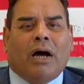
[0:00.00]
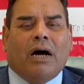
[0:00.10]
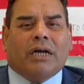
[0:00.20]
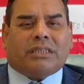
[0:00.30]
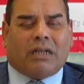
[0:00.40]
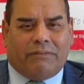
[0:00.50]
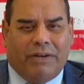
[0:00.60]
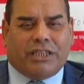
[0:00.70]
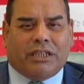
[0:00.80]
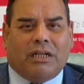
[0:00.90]

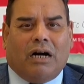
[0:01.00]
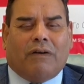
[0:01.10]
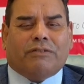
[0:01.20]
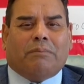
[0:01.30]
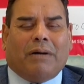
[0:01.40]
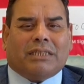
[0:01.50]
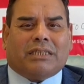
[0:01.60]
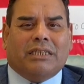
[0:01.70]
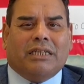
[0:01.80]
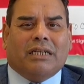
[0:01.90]
starvation of the
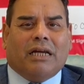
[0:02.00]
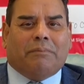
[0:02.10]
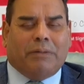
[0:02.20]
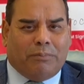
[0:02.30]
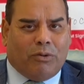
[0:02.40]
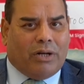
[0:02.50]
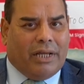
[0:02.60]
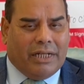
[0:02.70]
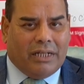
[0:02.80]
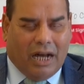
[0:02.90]
Palestinian people
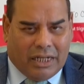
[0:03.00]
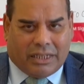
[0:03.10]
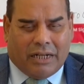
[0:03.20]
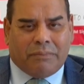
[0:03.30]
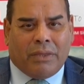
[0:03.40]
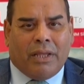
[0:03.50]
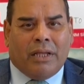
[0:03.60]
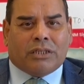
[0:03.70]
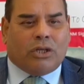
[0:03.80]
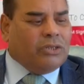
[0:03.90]
in Gaza.
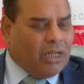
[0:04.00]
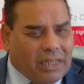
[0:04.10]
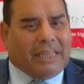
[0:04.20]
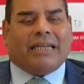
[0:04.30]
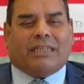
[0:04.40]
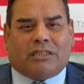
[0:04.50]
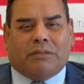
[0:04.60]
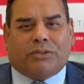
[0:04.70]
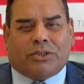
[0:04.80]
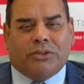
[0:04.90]
So none of that has come
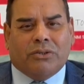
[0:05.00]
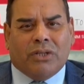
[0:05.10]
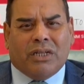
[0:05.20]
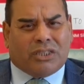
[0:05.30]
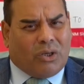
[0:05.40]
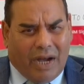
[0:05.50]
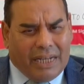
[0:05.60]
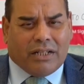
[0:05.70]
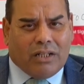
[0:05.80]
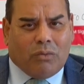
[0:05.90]
through. So I
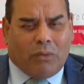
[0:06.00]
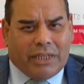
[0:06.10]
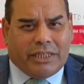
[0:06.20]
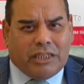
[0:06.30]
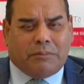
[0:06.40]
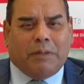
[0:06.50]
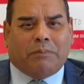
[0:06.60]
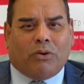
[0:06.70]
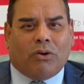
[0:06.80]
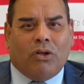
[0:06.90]
don't know why these
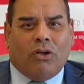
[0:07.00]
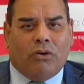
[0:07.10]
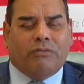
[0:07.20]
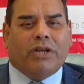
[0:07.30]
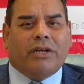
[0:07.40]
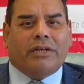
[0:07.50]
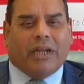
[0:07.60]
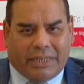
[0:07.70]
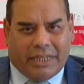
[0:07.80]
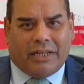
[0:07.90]
people who've done
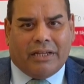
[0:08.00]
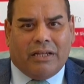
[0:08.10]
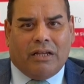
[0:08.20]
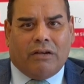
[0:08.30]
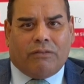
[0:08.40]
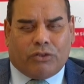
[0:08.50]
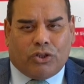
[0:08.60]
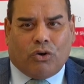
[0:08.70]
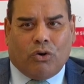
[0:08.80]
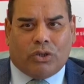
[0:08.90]
nothing for the
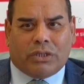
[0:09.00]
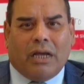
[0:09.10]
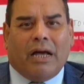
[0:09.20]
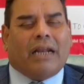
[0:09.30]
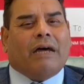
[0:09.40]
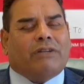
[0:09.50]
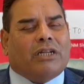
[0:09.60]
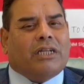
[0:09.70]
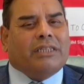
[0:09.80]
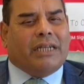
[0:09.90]
cause, and I've not
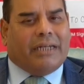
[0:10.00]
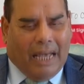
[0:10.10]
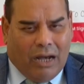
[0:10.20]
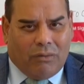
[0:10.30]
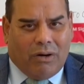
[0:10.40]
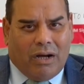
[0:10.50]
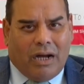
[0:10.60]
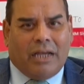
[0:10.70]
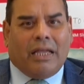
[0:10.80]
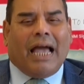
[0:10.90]
done it now.
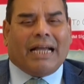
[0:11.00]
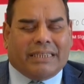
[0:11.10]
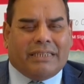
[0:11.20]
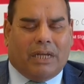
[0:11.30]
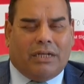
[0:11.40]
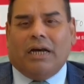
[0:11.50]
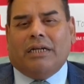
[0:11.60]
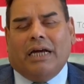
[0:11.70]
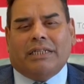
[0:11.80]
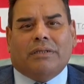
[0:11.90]
I acted in
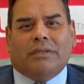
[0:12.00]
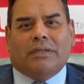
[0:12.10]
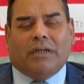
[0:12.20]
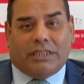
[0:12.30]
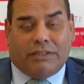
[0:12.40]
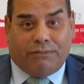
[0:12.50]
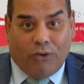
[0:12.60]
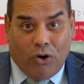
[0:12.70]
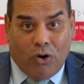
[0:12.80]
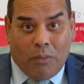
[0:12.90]
1994